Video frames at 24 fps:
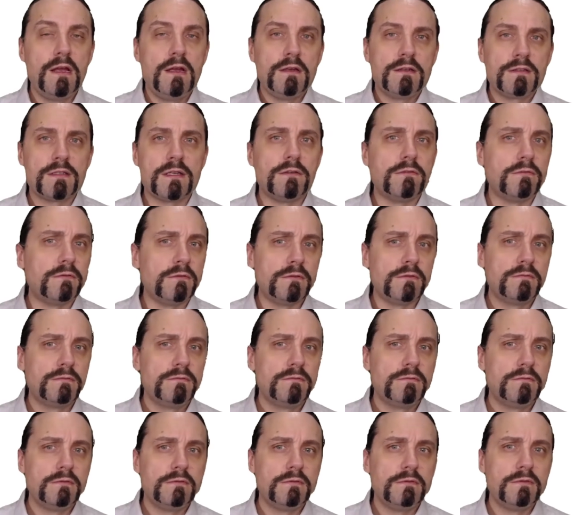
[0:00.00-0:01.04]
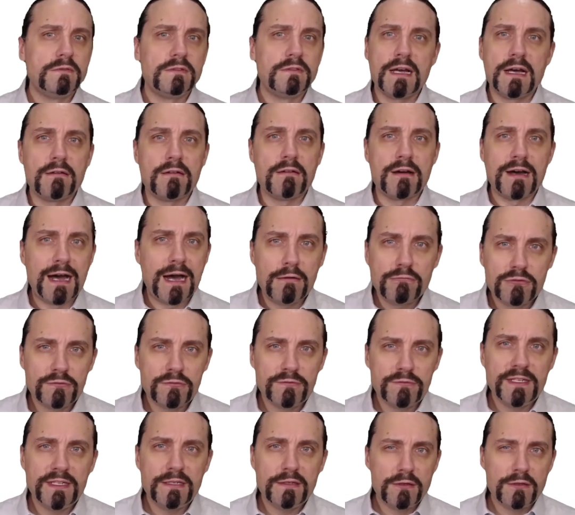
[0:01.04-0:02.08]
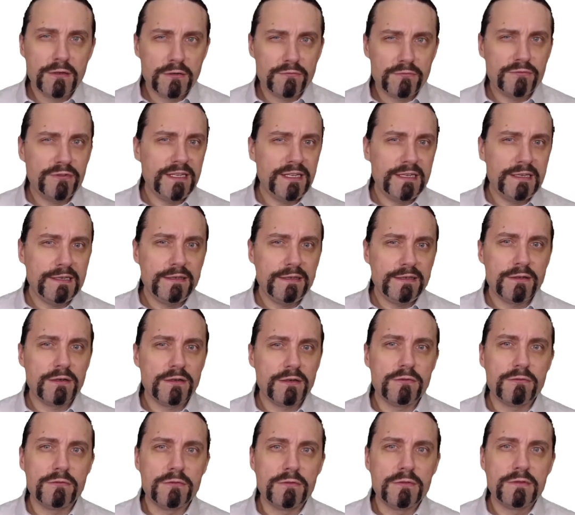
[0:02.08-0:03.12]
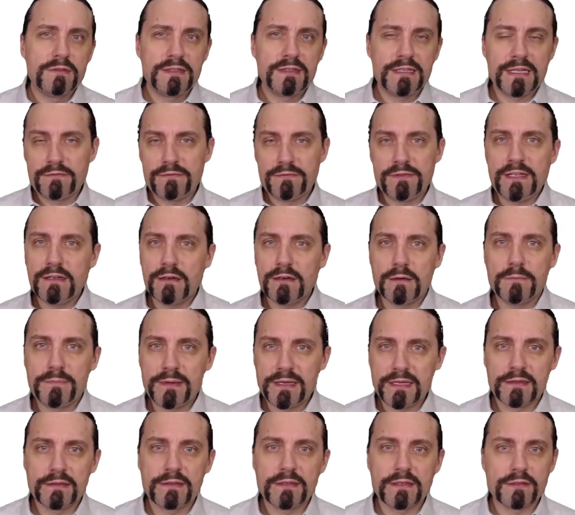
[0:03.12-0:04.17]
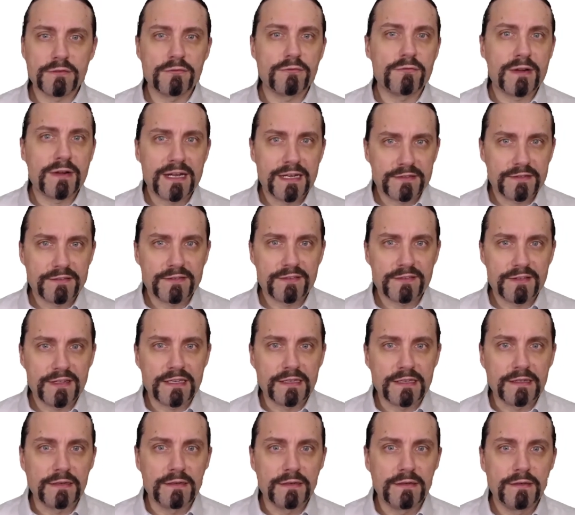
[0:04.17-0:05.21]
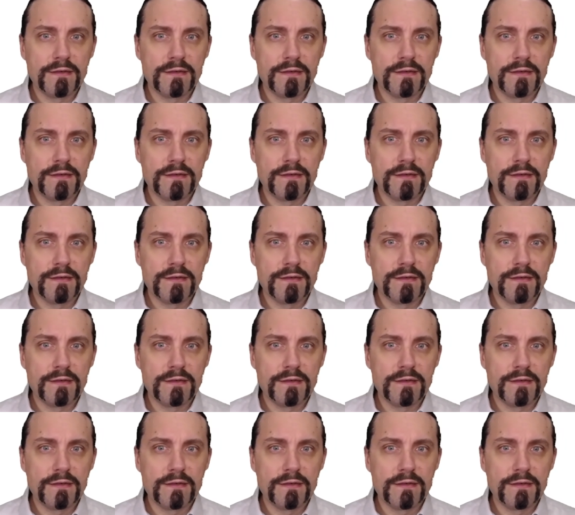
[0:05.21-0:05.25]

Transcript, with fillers: So now, how do we know, really know that we are building the right thing?